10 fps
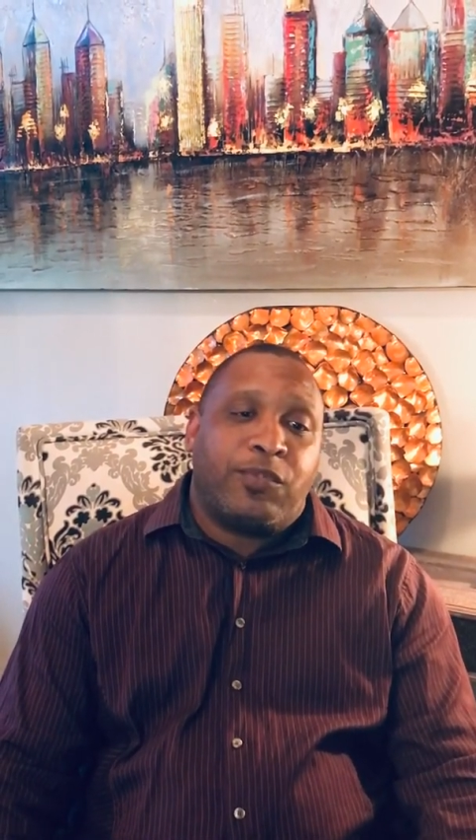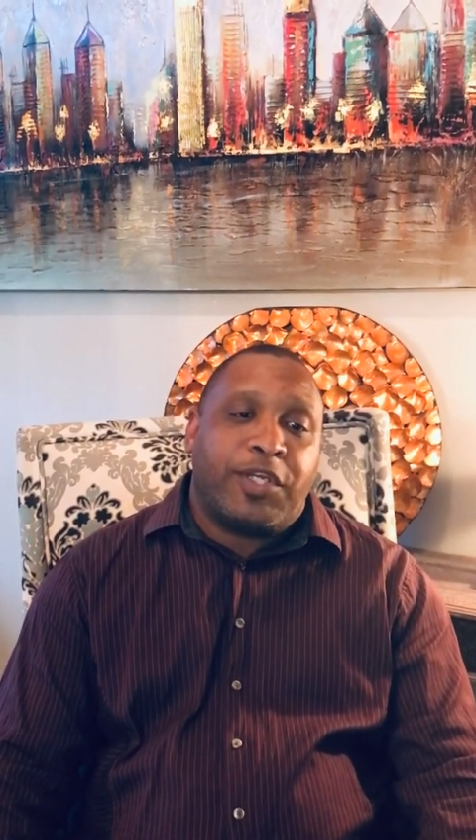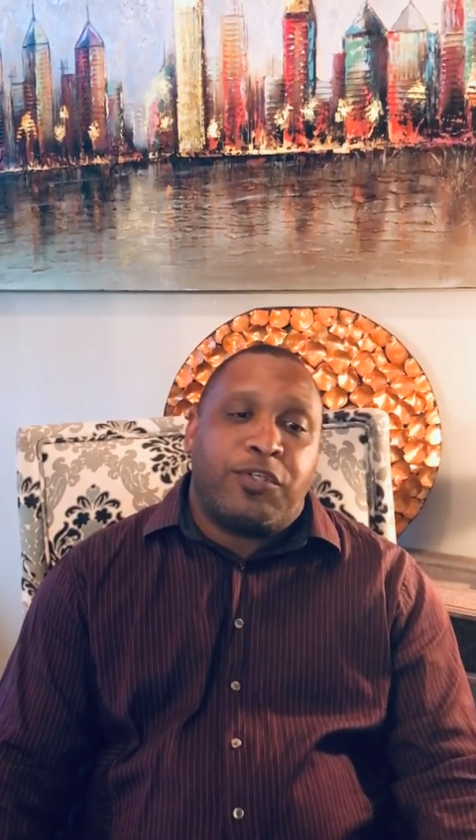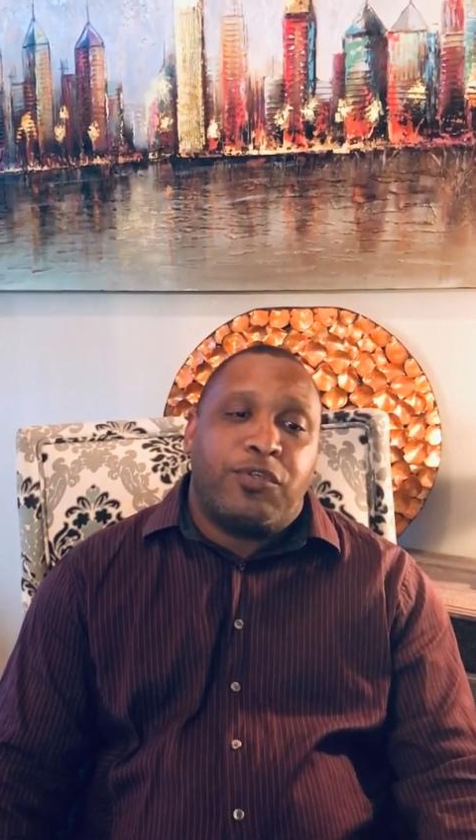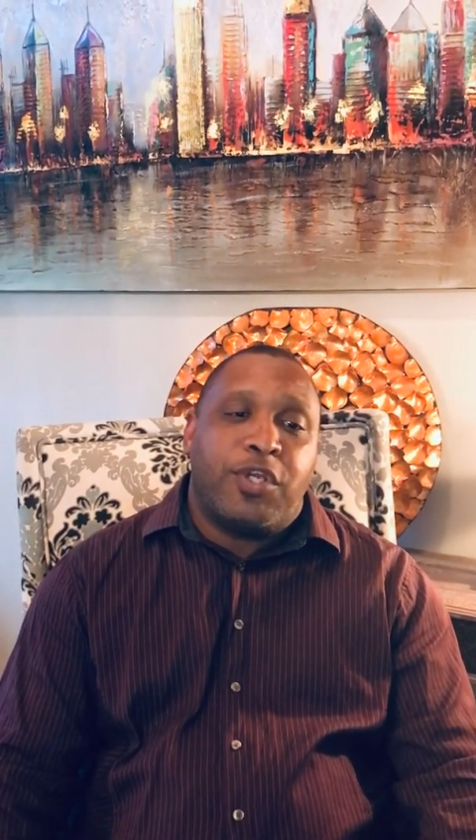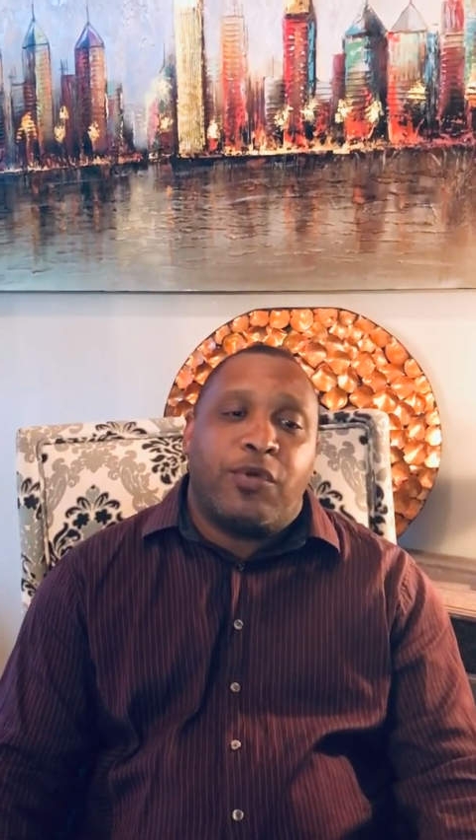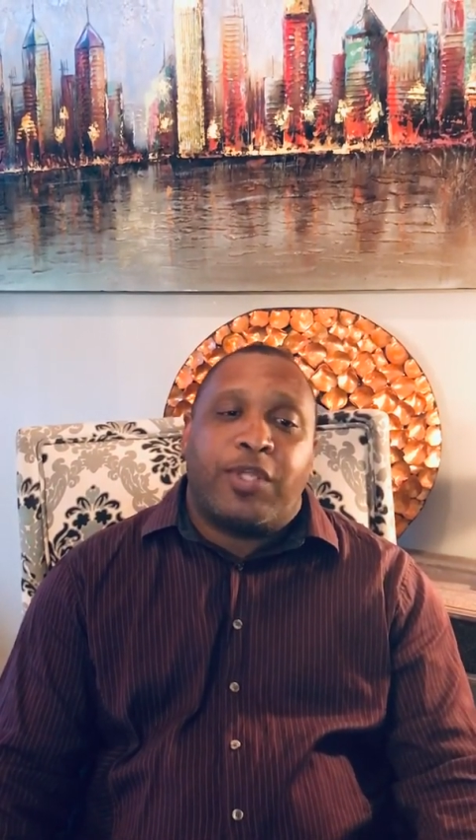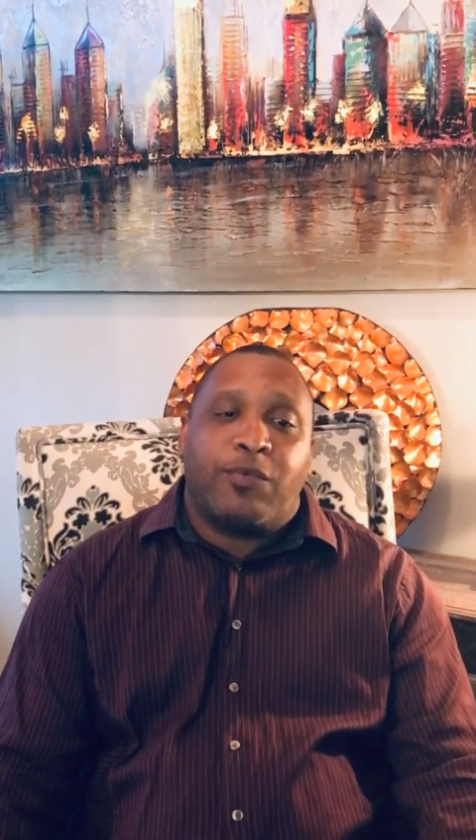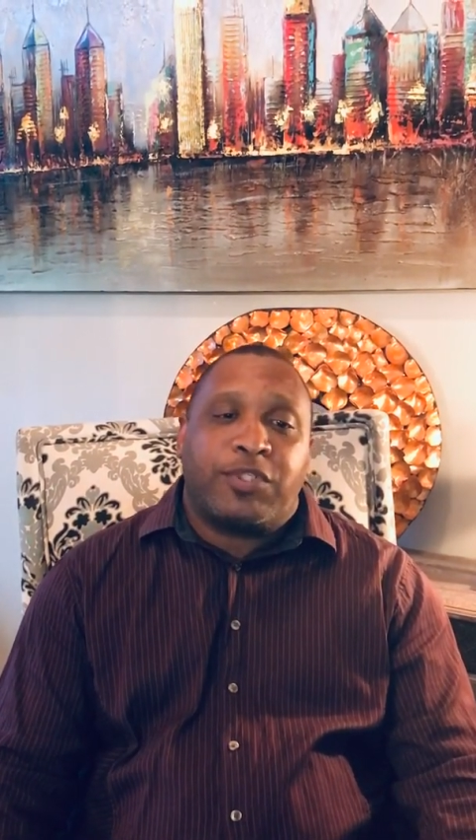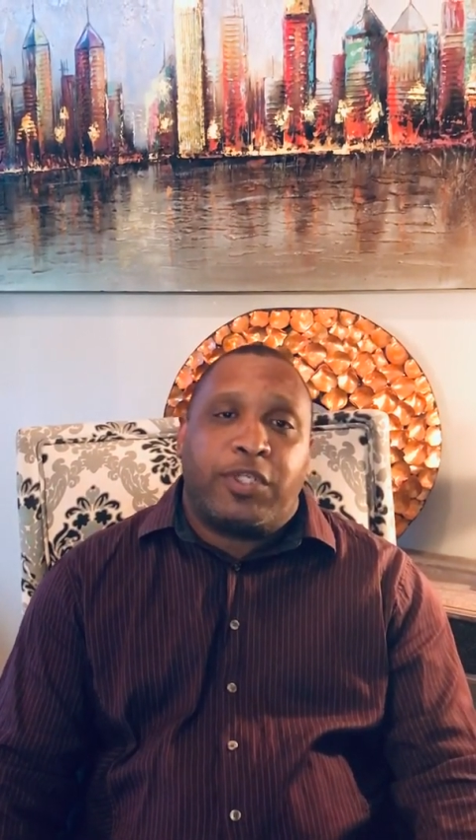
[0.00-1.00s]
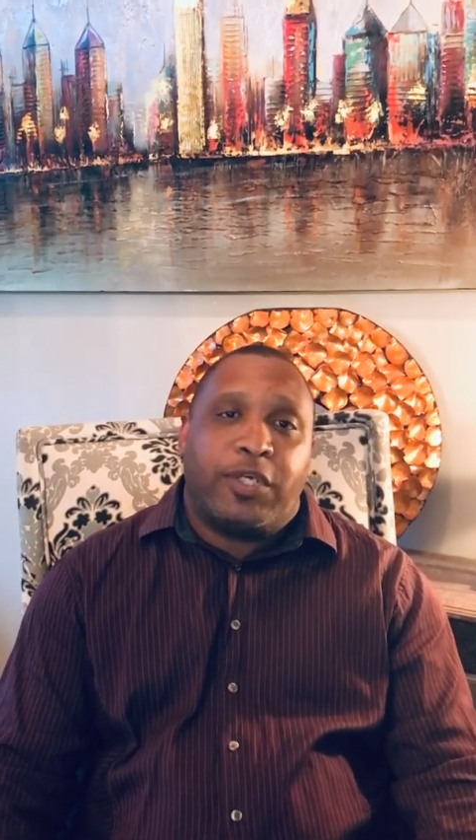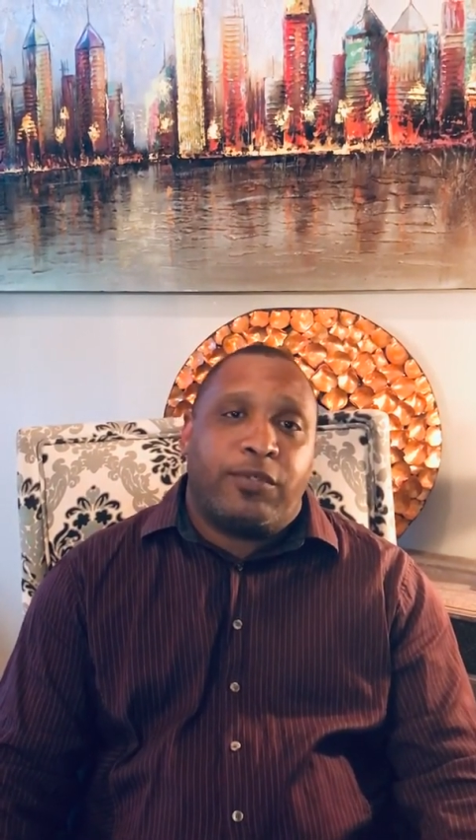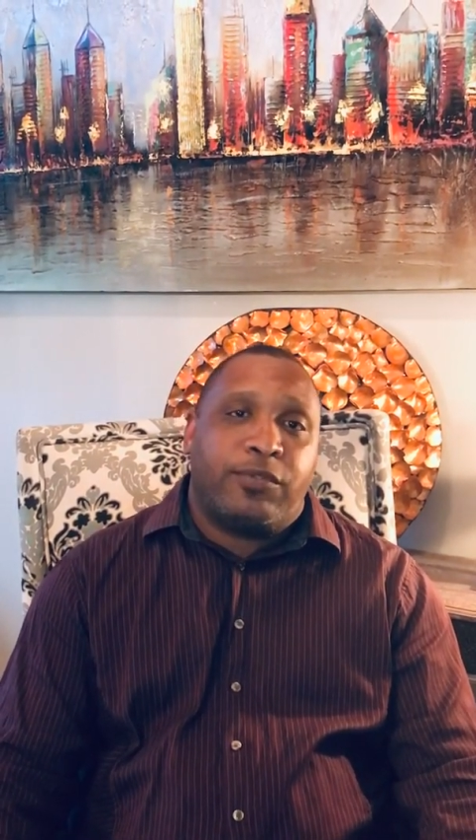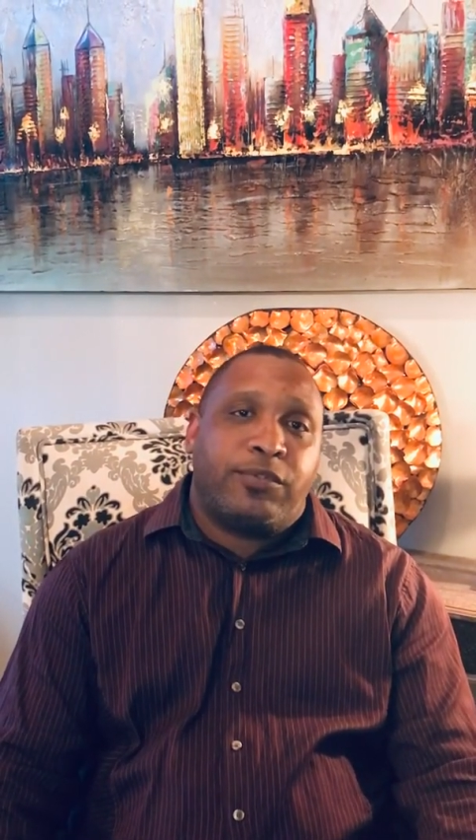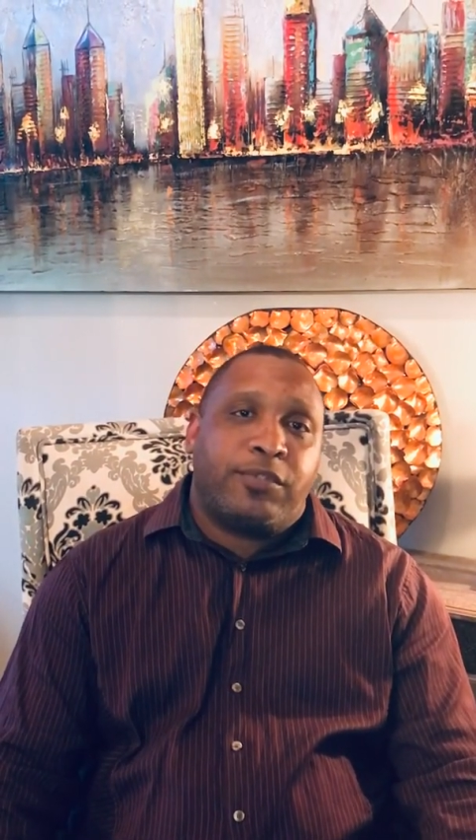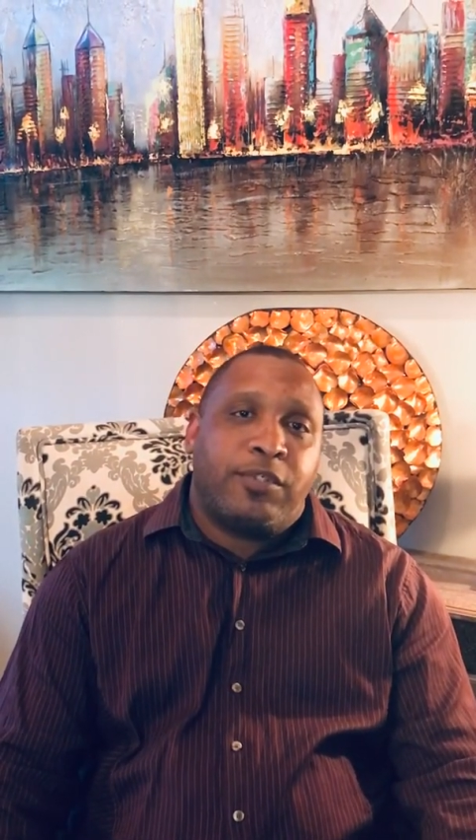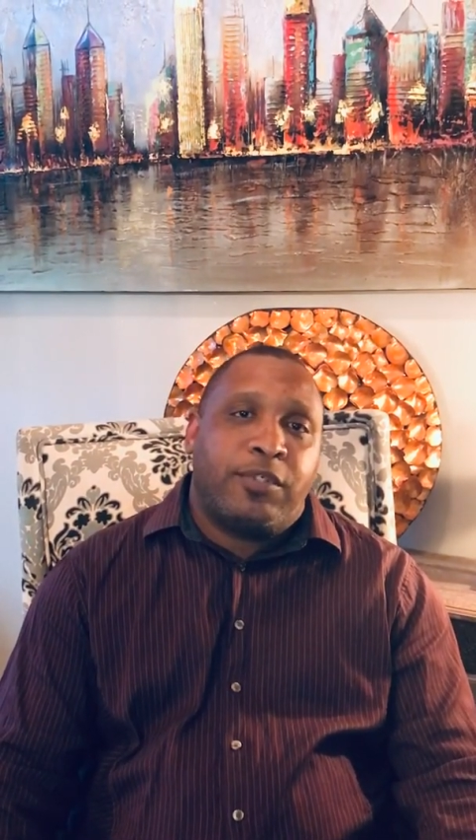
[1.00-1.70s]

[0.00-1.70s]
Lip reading: that you know that was closed.